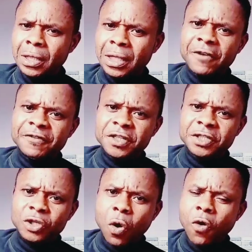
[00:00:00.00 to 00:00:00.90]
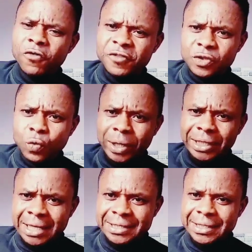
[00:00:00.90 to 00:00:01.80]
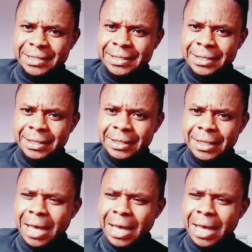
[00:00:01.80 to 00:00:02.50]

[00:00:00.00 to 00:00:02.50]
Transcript: left the Jehovah's Witnesses.